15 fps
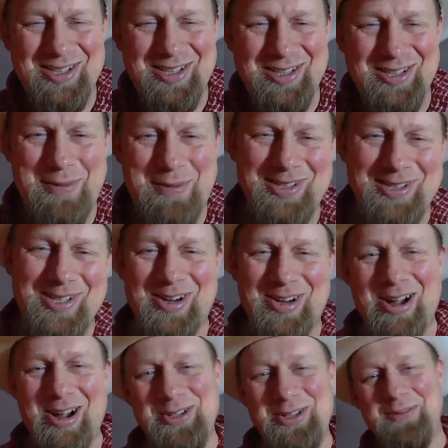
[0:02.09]
the Business
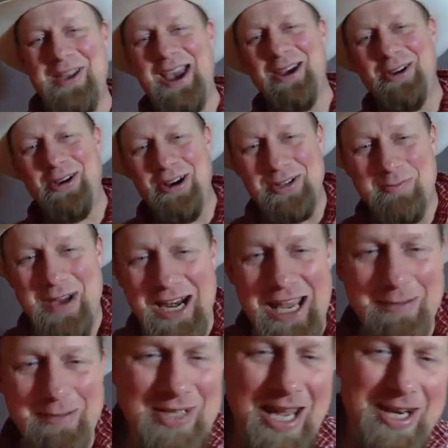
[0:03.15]
Culture of Agriculture. My
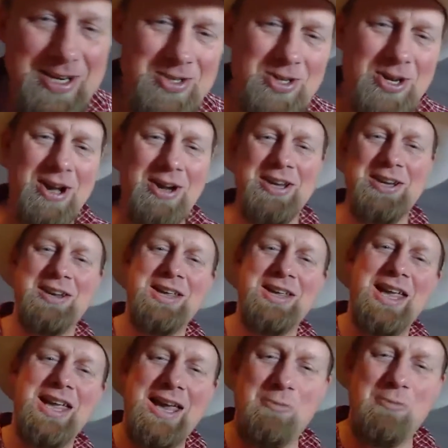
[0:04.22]
name is Andy Junkin,
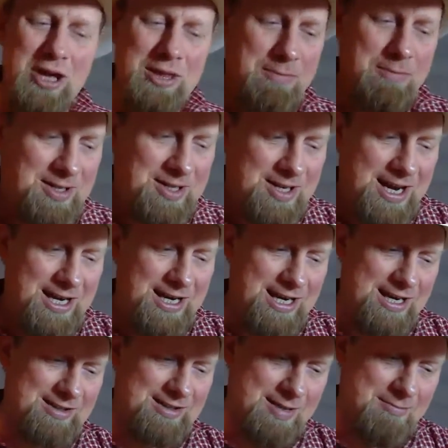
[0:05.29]
and with me tonight
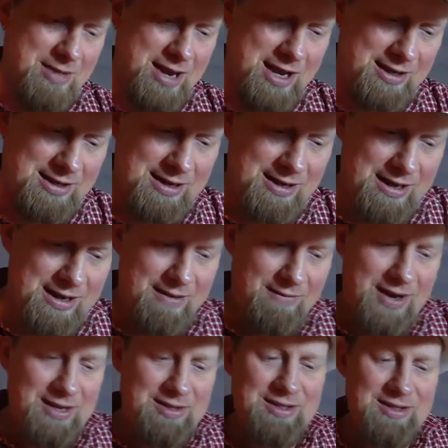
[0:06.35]
is Amanda
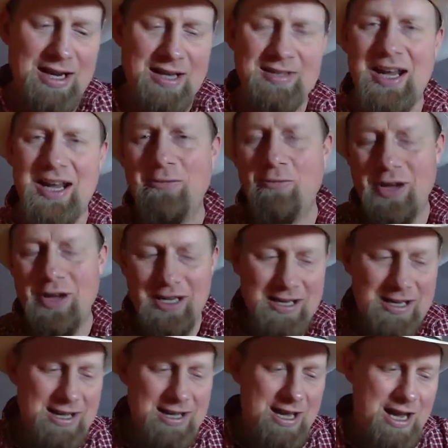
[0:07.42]
Steenwyk.
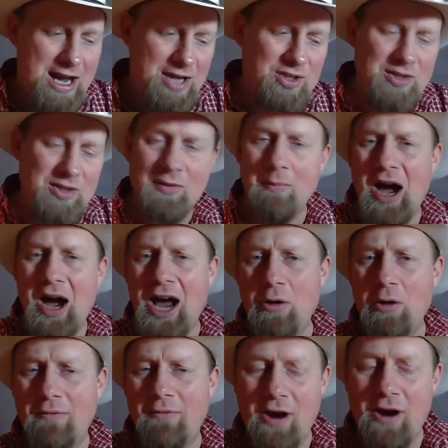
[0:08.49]
She's from
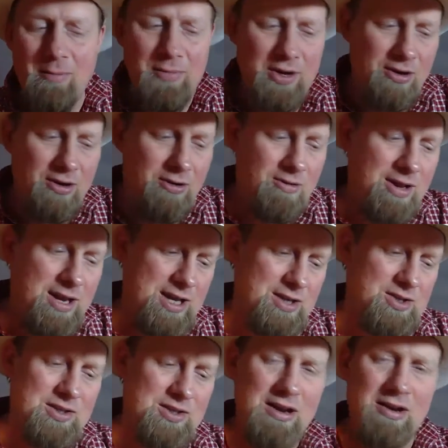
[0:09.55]
Iowa Farm Bureau, and
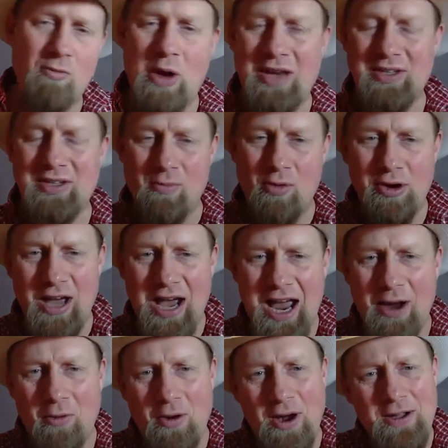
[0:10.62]
she's out of West Des Moines,
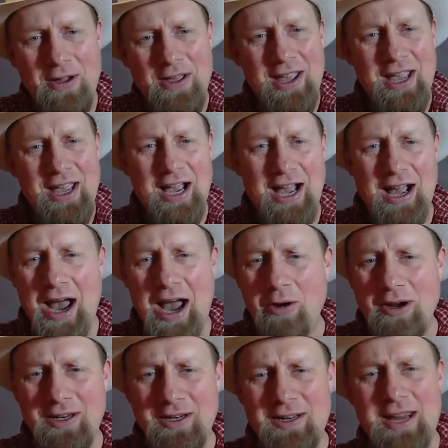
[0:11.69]
Iowa. How
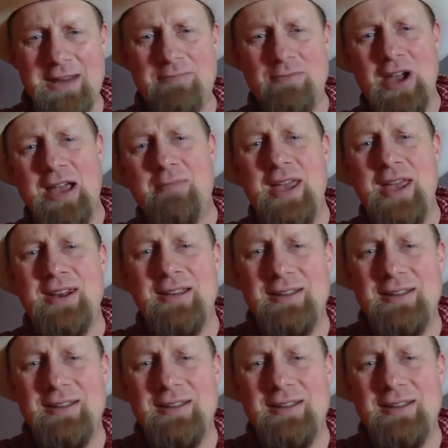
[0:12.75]
are you tonight, Amanda?